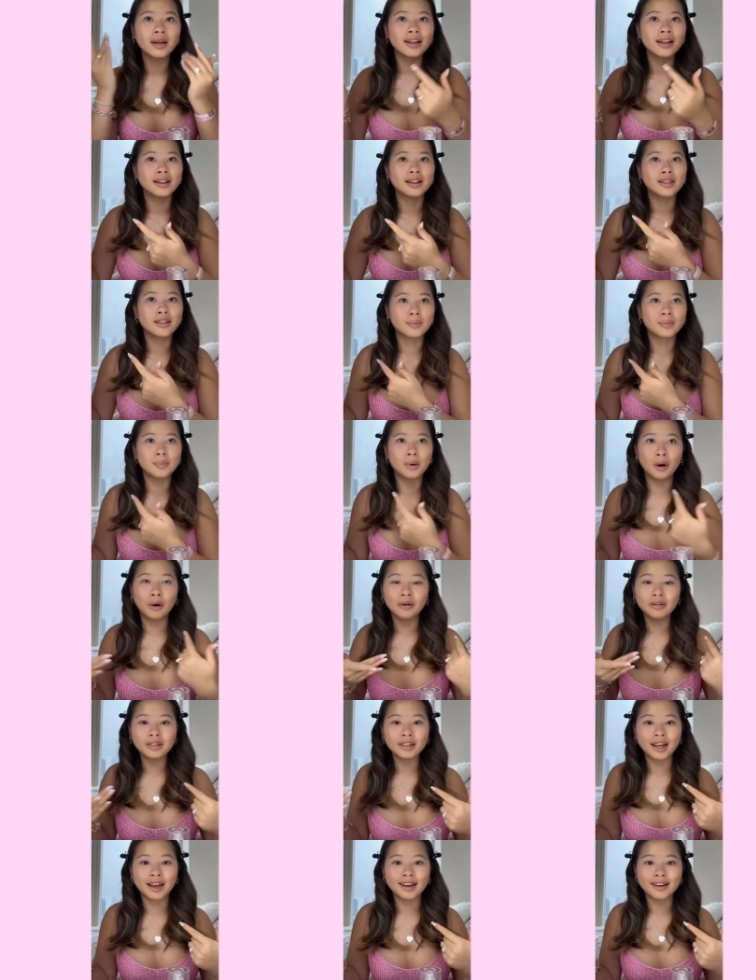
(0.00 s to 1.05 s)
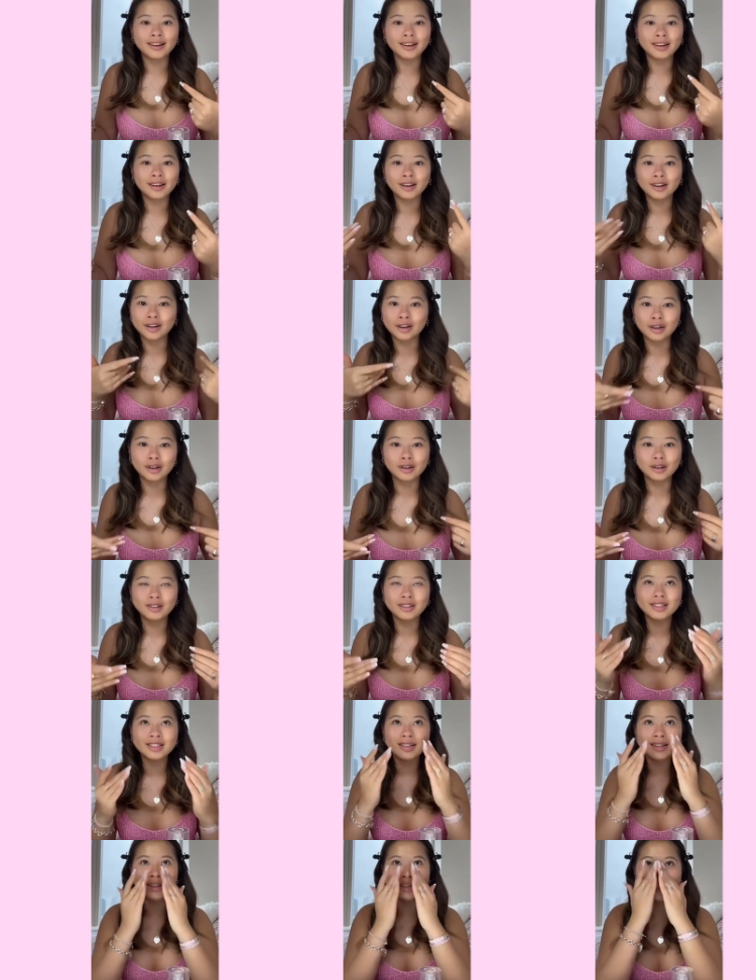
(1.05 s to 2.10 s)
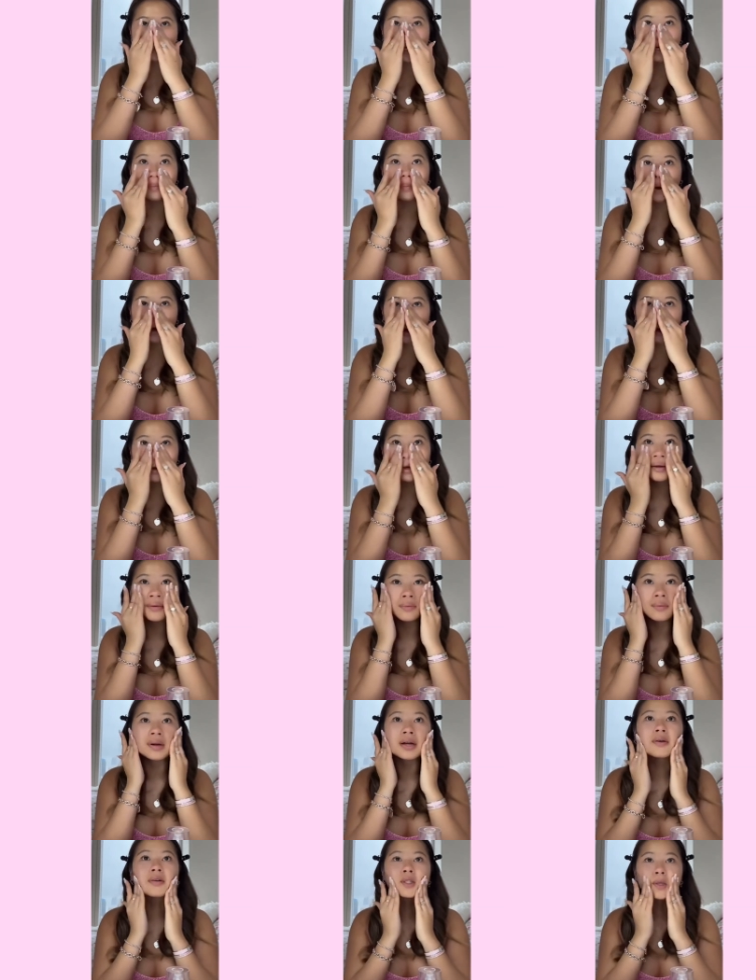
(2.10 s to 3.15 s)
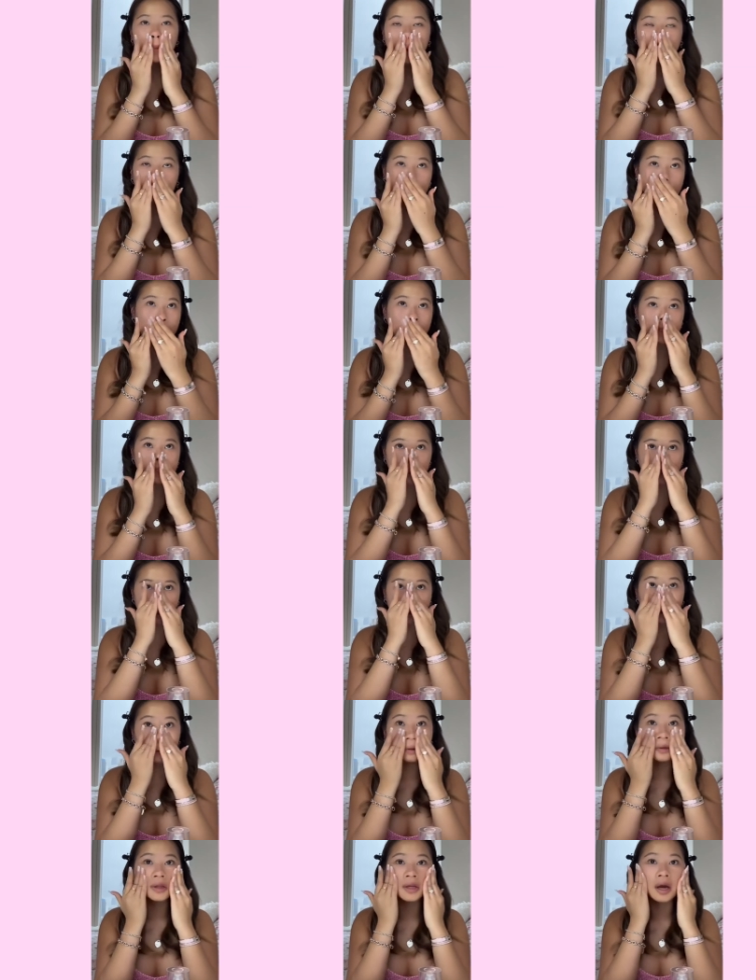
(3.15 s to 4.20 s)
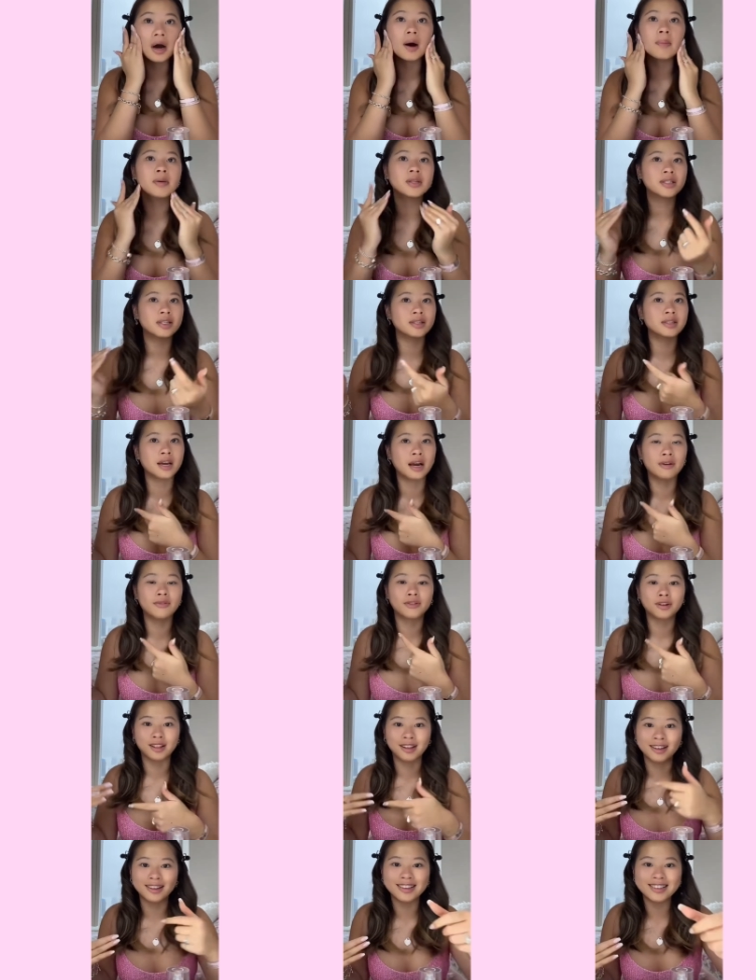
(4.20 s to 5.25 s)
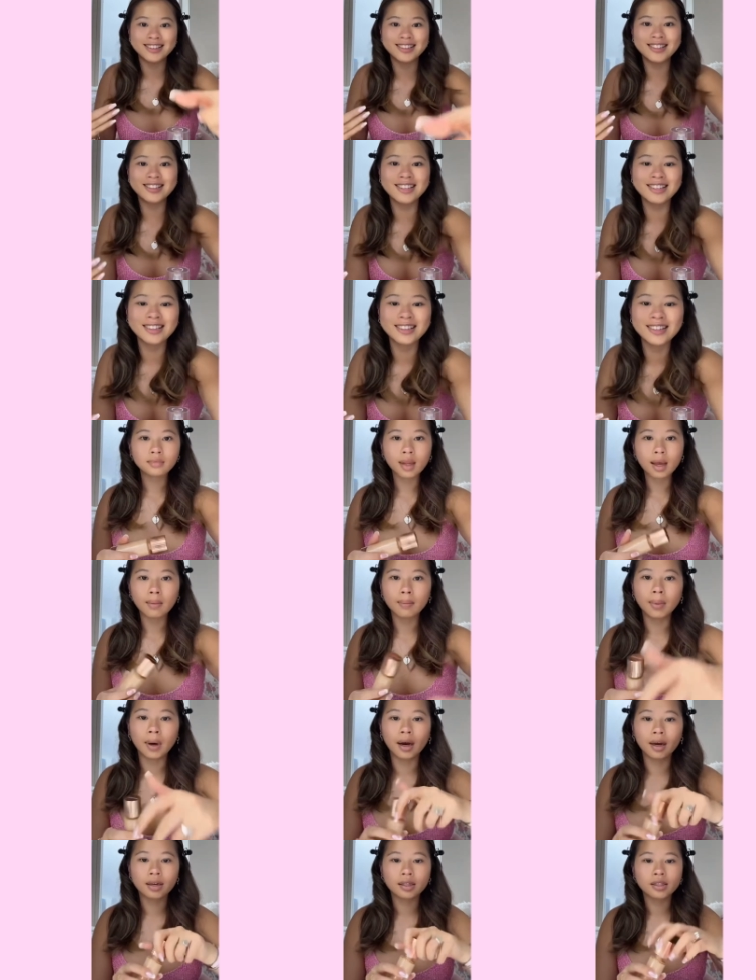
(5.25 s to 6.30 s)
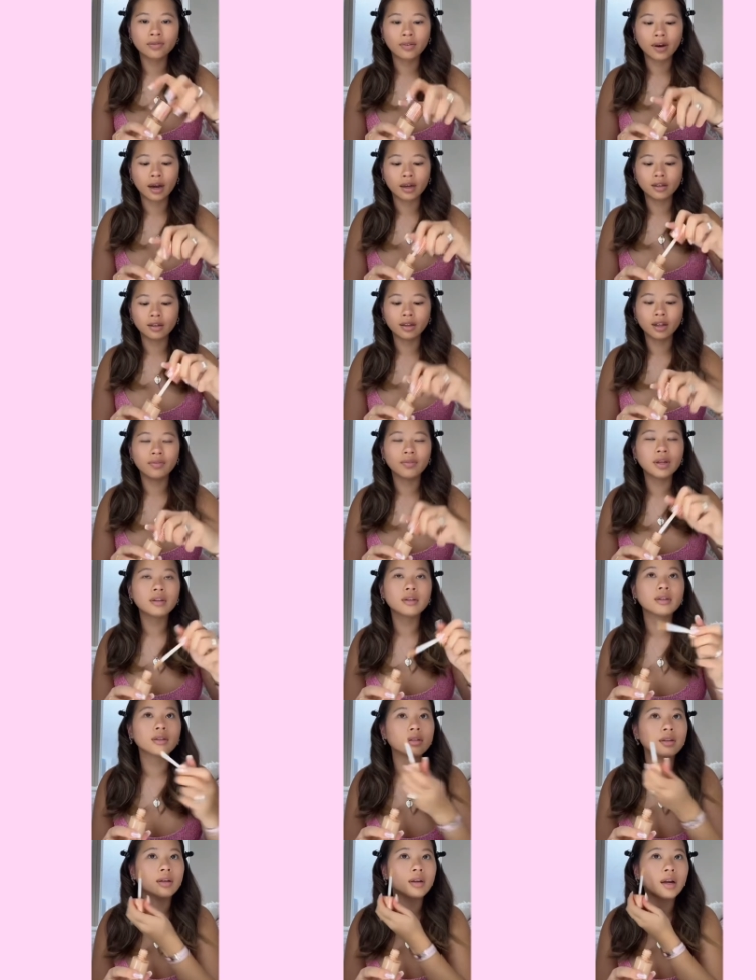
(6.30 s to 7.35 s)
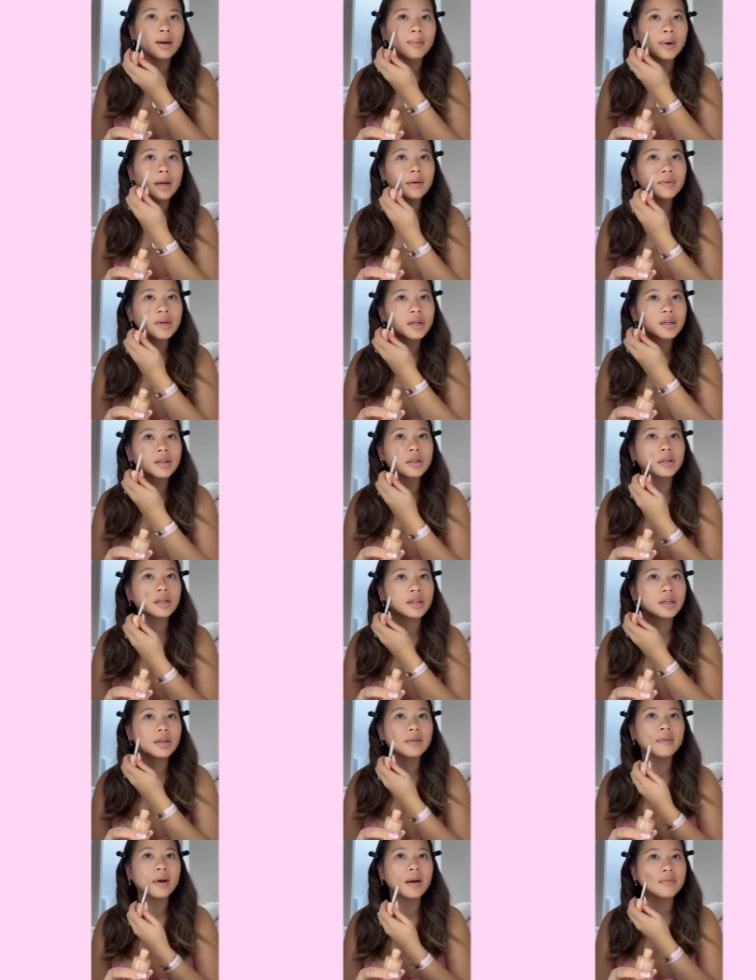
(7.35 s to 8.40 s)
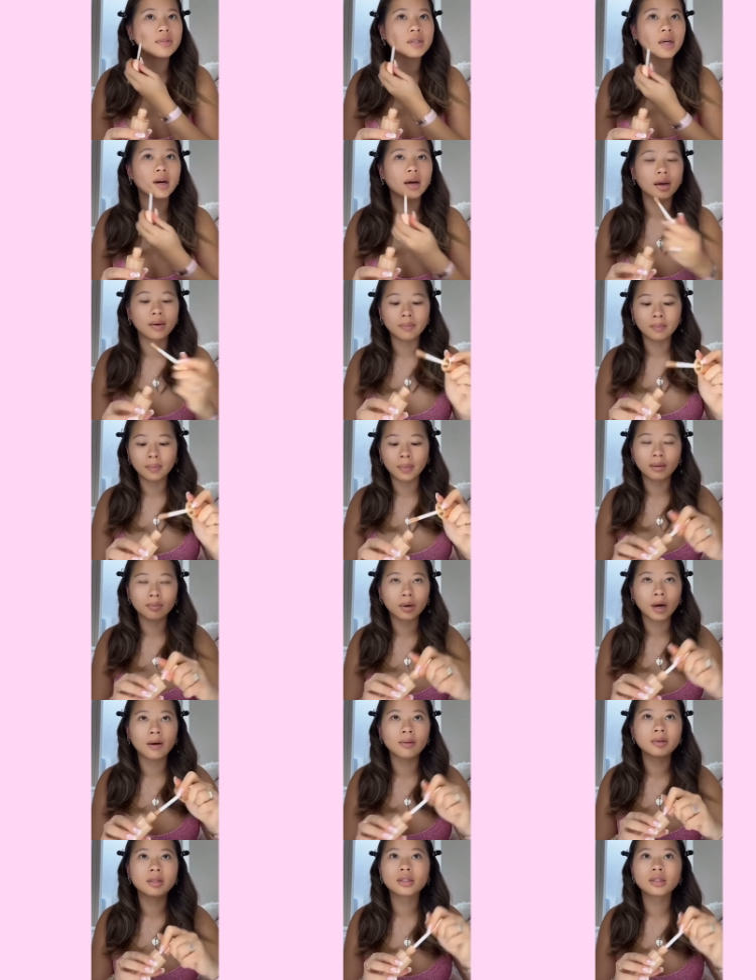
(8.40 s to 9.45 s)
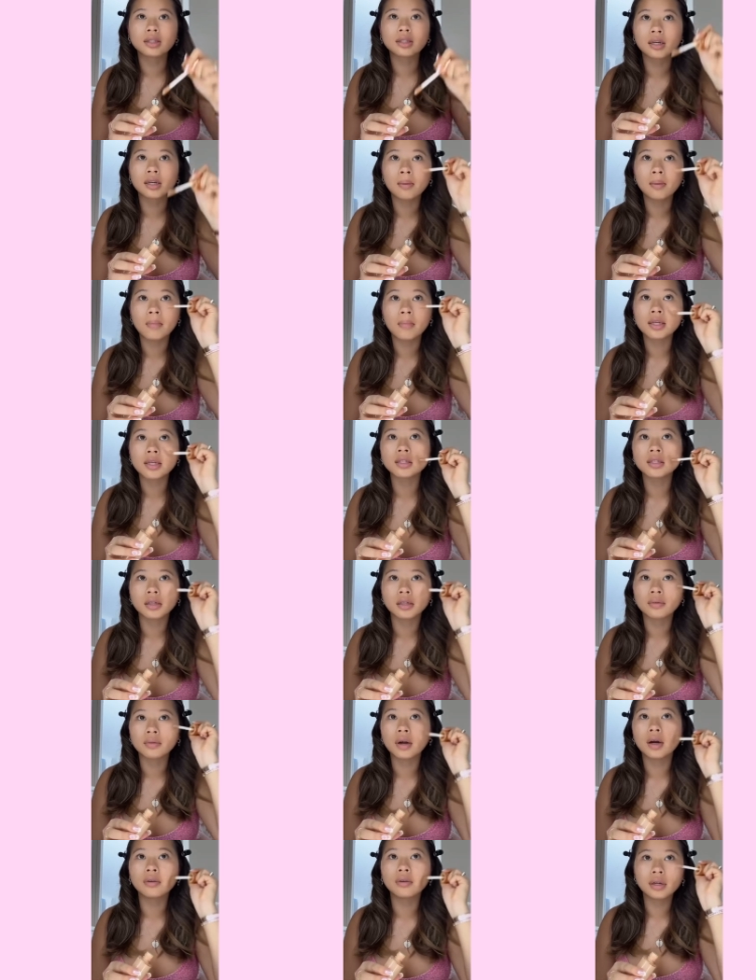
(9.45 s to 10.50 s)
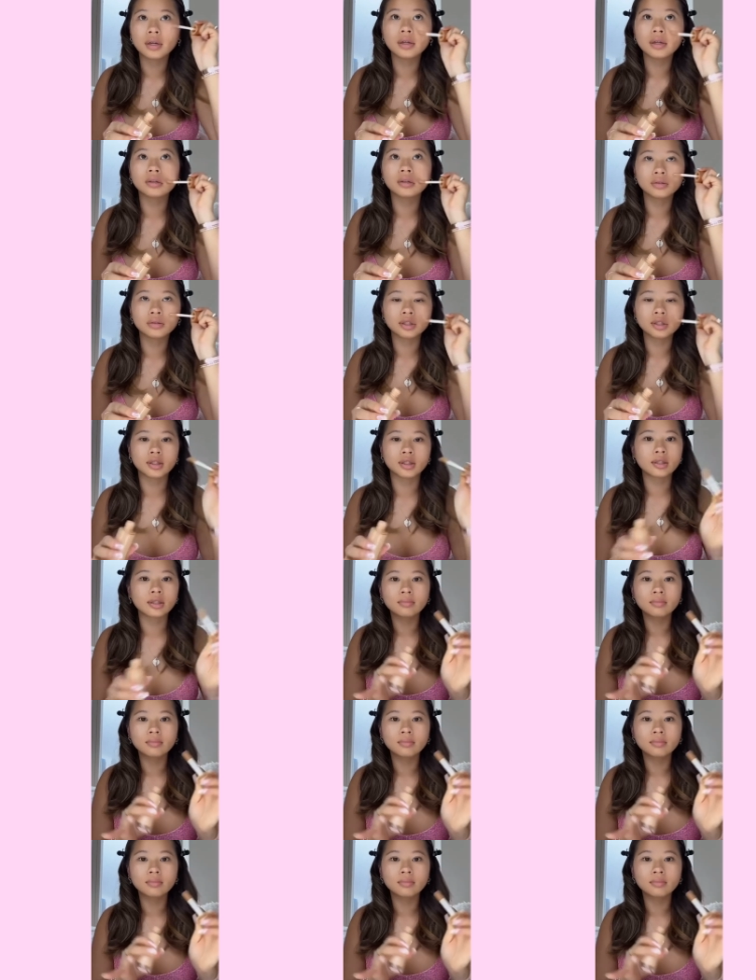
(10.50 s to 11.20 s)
they're both like curled the same way when I was supposed to do the opposite side for this. But it's fine, you live and you learn. I might recurl it if I have time, but I'm probably just gonna mess it around and it'll just